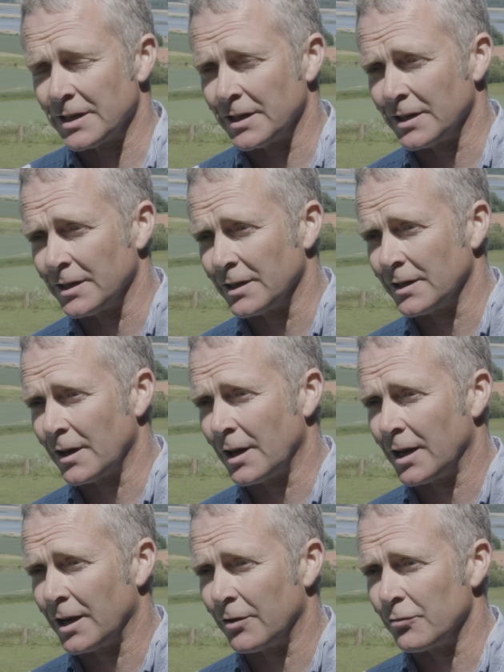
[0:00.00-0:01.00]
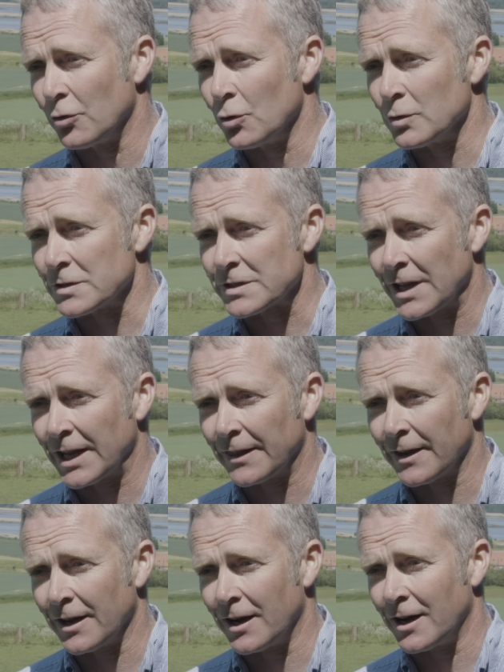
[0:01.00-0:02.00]
in rows like
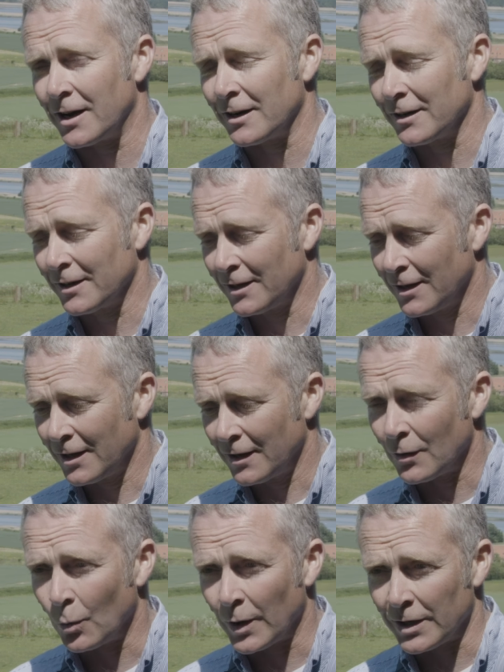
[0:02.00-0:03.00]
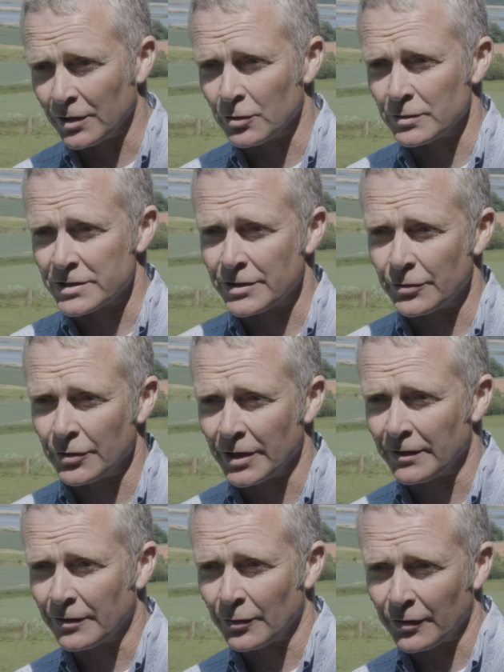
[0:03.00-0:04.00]
they are, the wind goes through
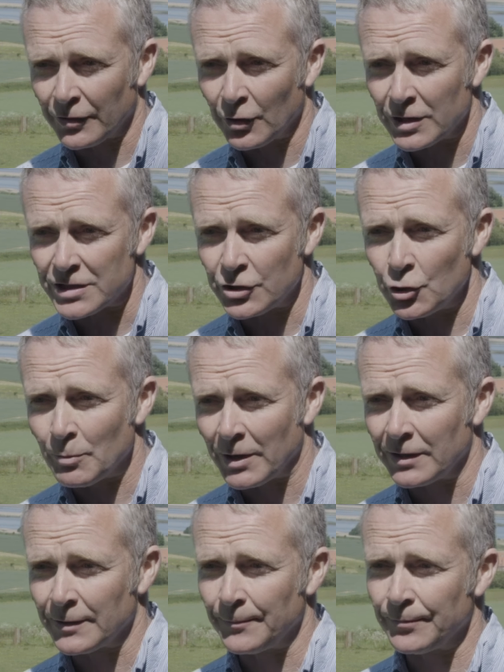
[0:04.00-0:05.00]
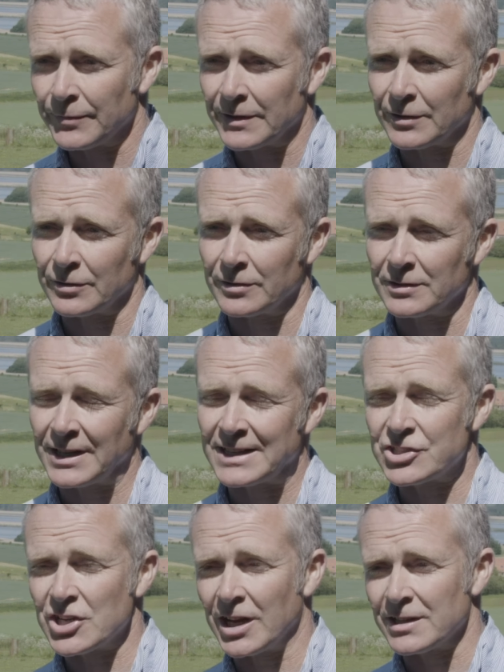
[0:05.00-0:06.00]
it, so it's not as humid, so less
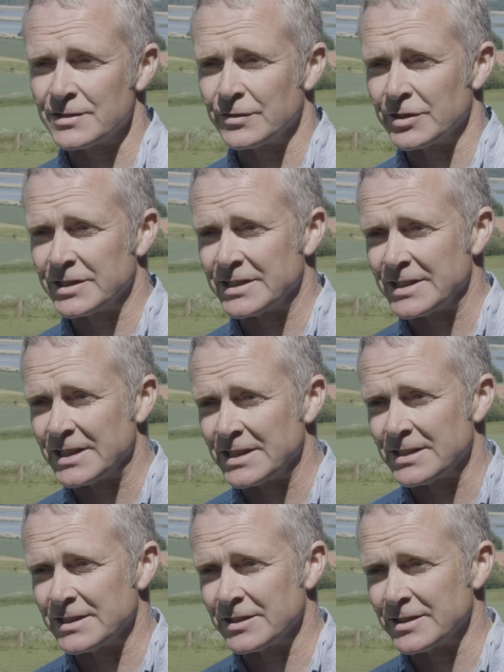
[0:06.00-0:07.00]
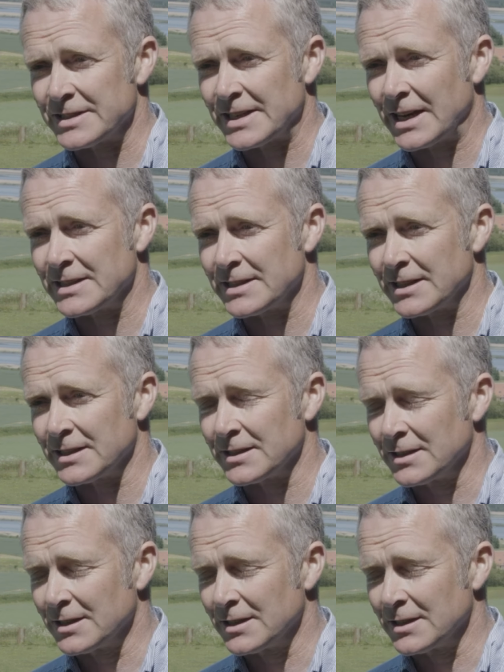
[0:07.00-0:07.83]
chance for disease to set in.